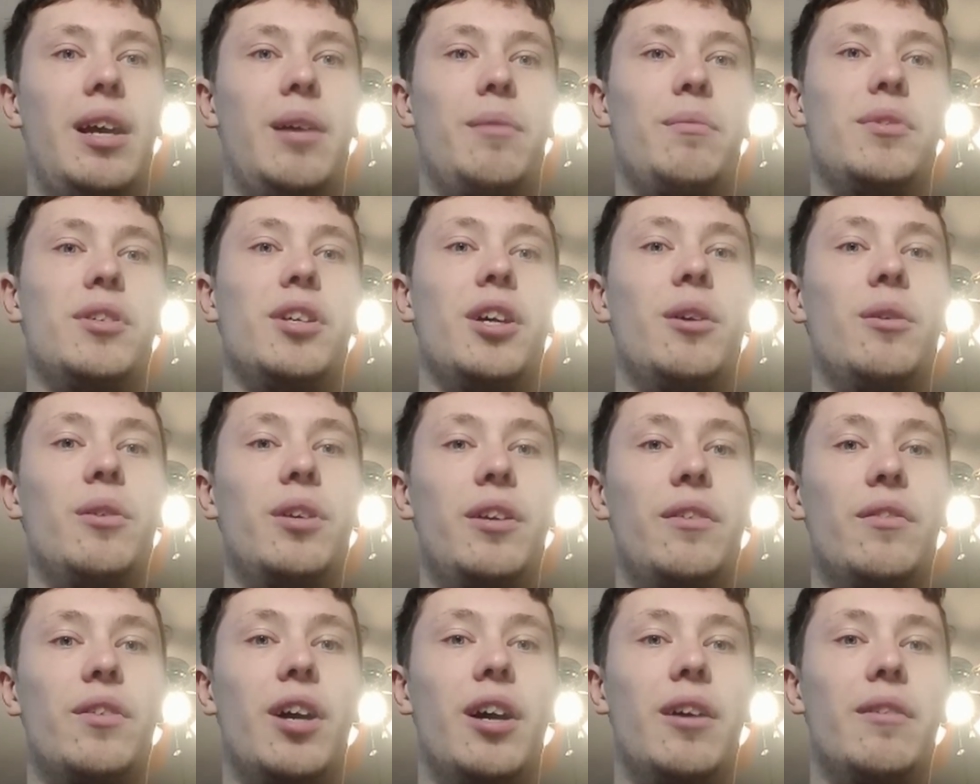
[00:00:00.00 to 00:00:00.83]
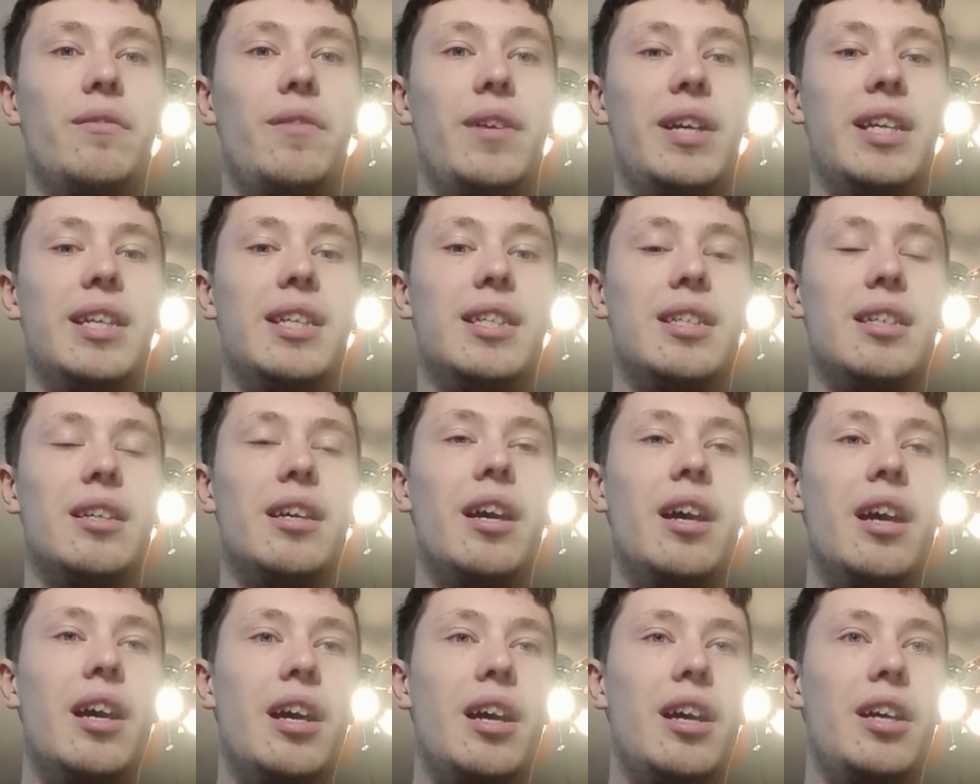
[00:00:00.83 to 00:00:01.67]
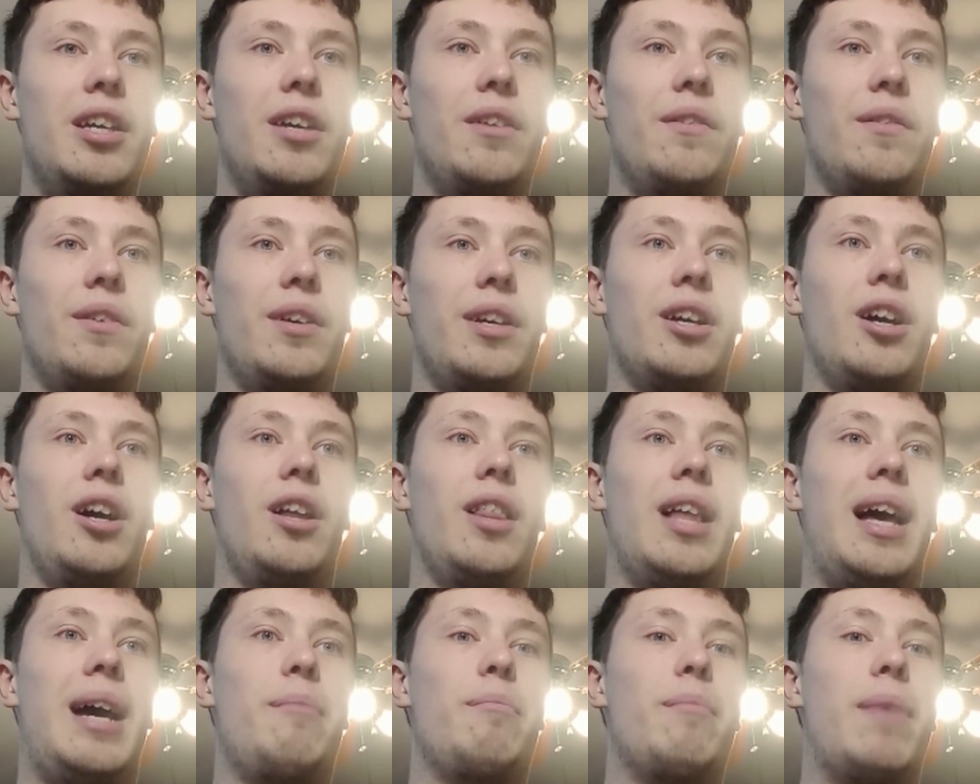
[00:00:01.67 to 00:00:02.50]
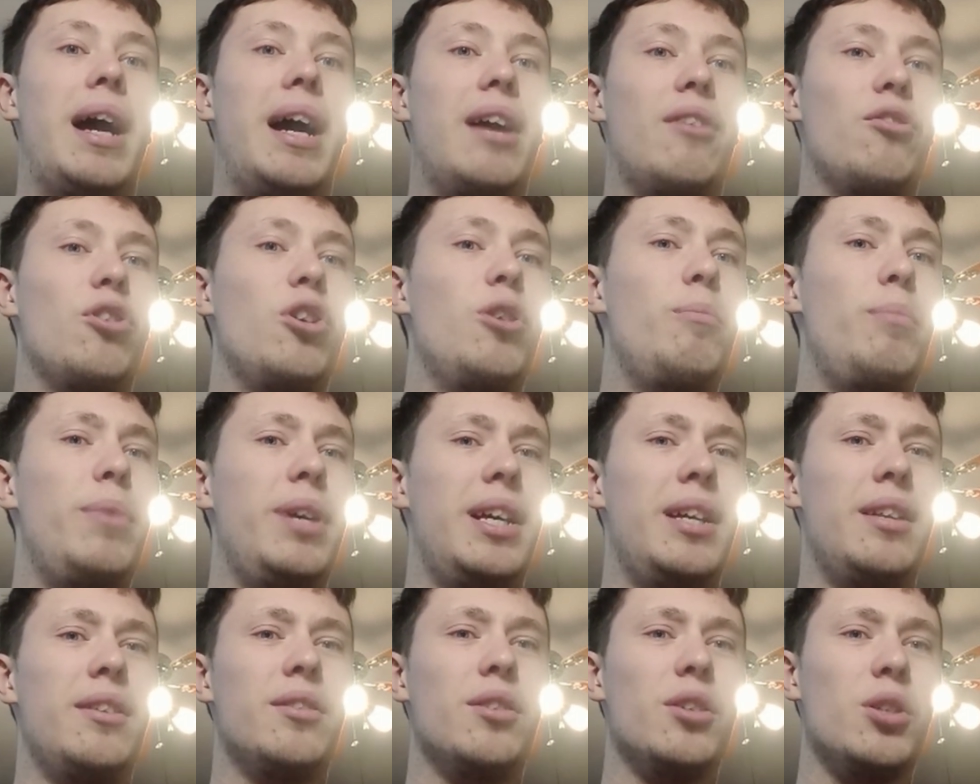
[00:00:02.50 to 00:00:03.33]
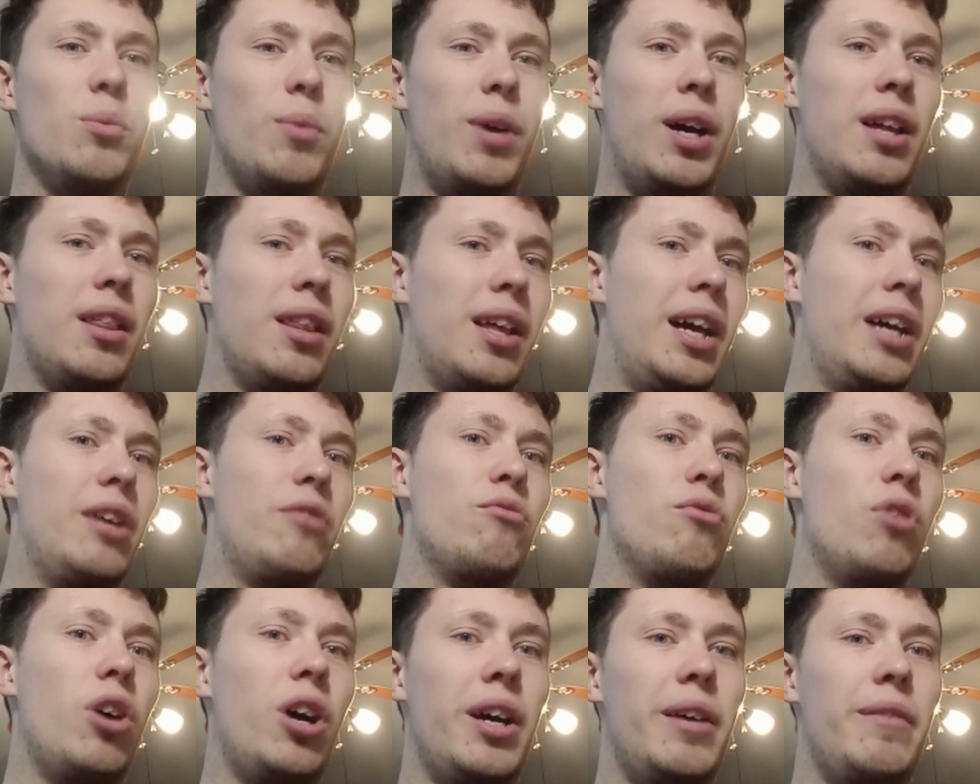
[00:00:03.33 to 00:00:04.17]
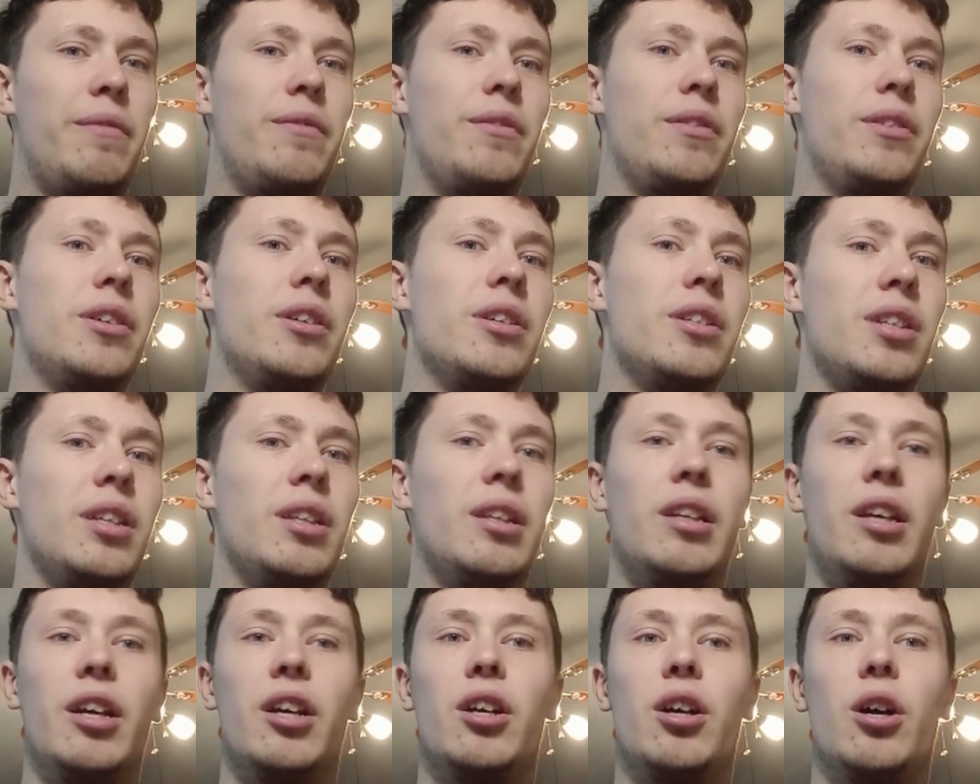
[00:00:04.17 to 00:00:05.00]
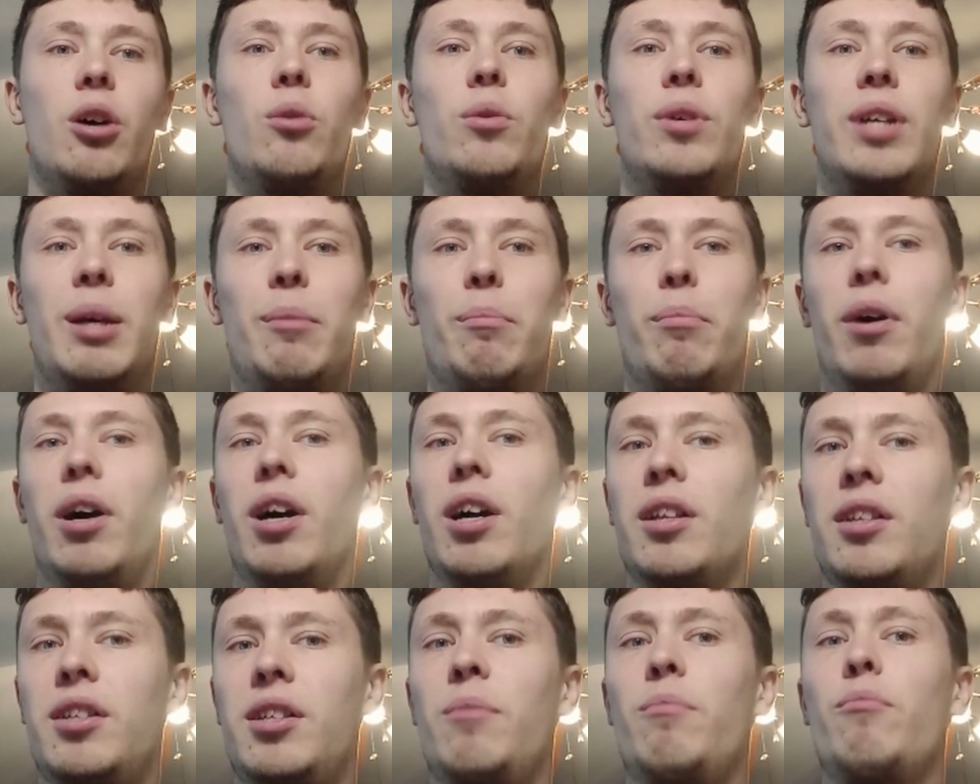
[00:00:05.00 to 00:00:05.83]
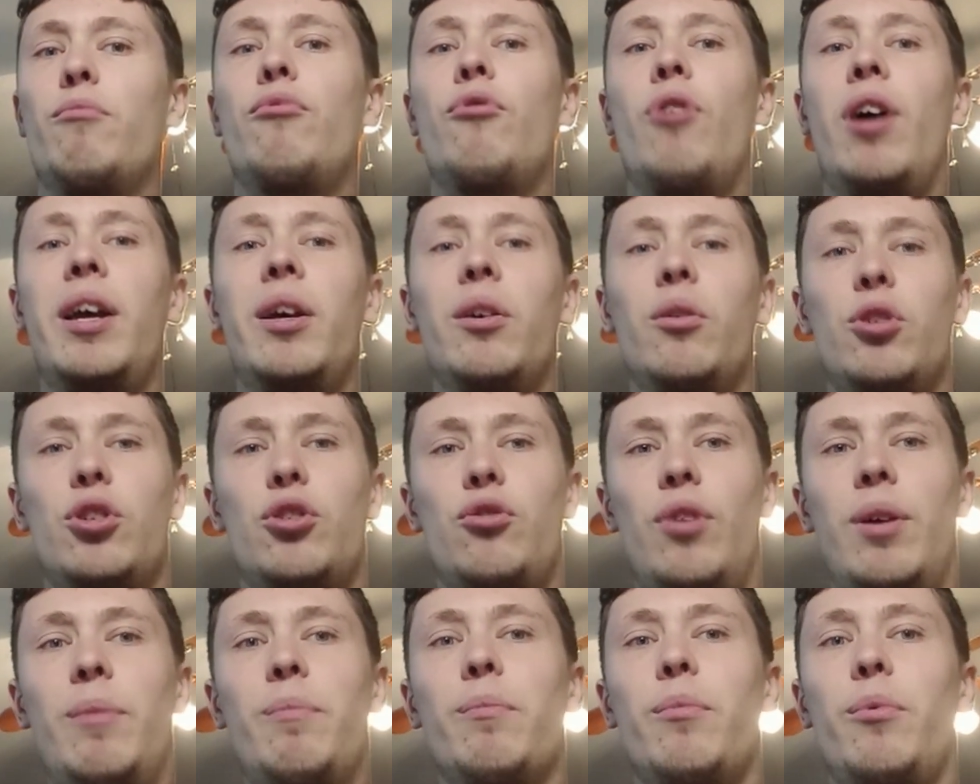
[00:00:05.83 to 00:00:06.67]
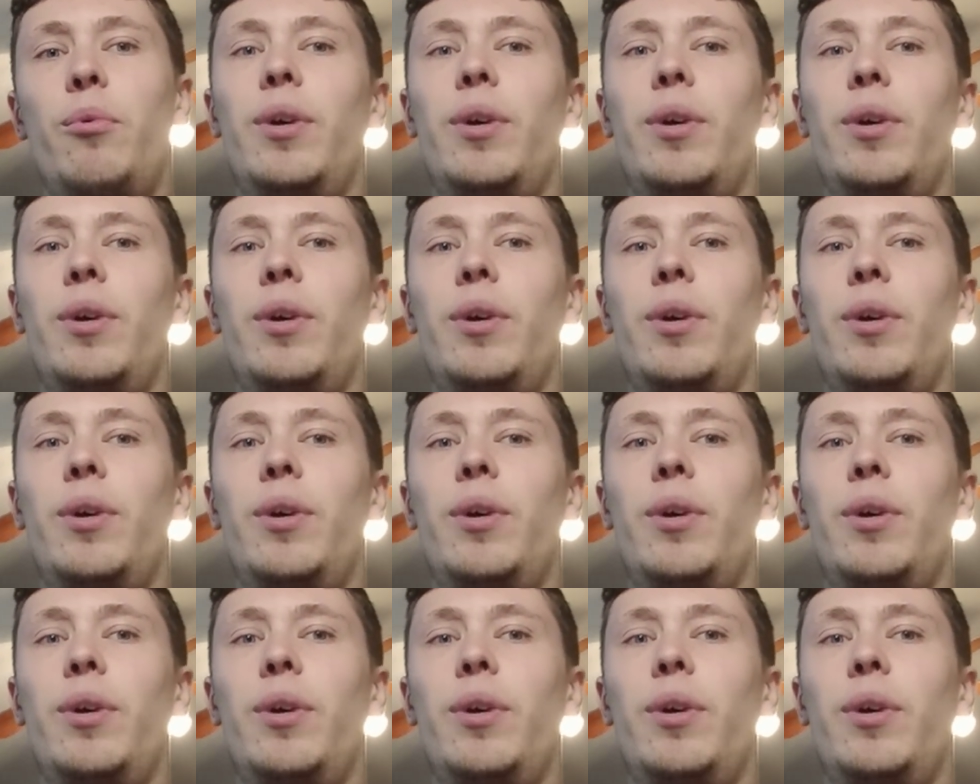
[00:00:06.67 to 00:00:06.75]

So you've got like microbeans as well, like rotifers and your copepods and braille shrimp,